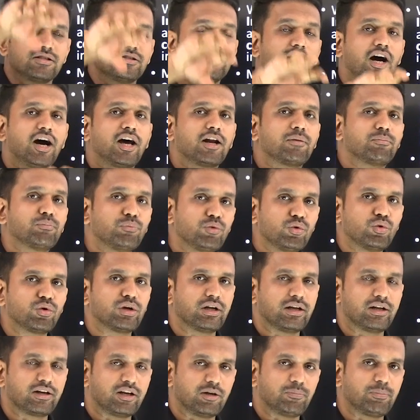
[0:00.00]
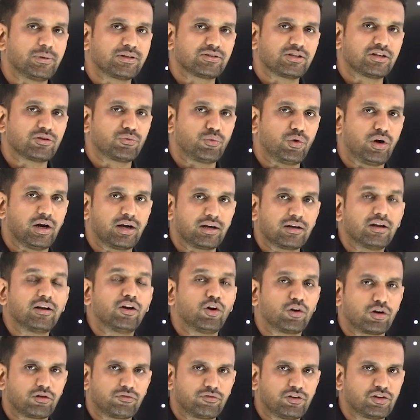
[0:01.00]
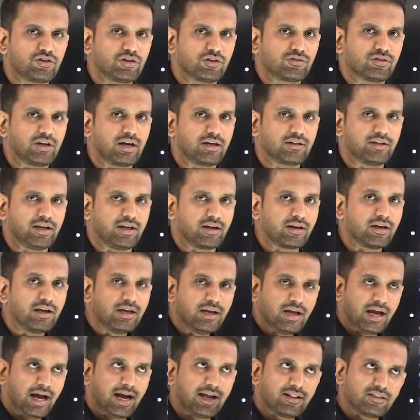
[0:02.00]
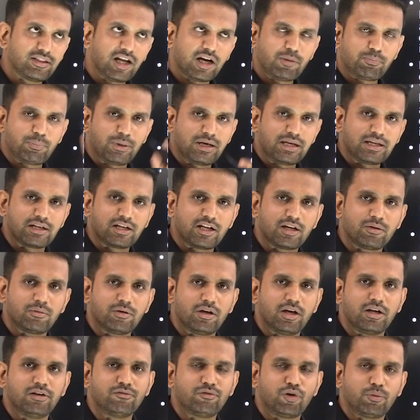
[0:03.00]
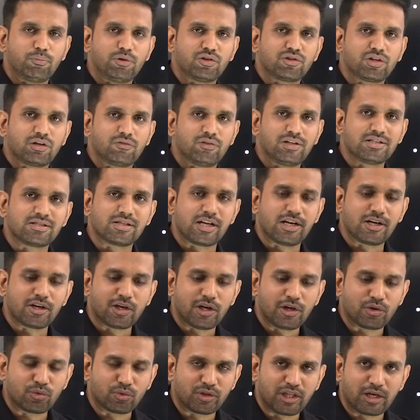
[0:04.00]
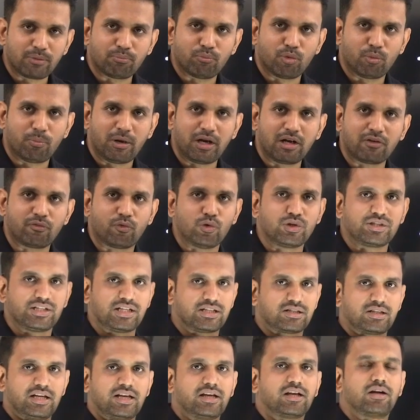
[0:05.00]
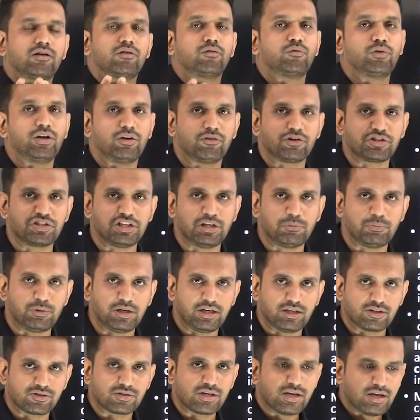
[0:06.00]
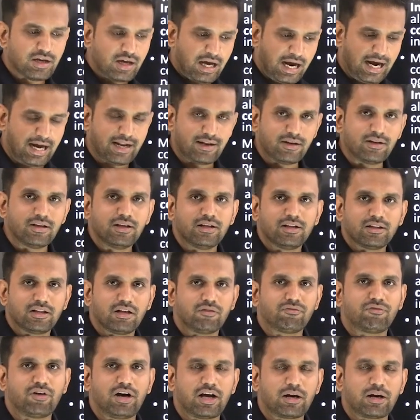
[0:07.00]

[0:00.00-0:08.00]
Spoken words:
Dark blue color represent what lot of fishes are there, and that particular information will send into their mobile phone, just like our GPS, and the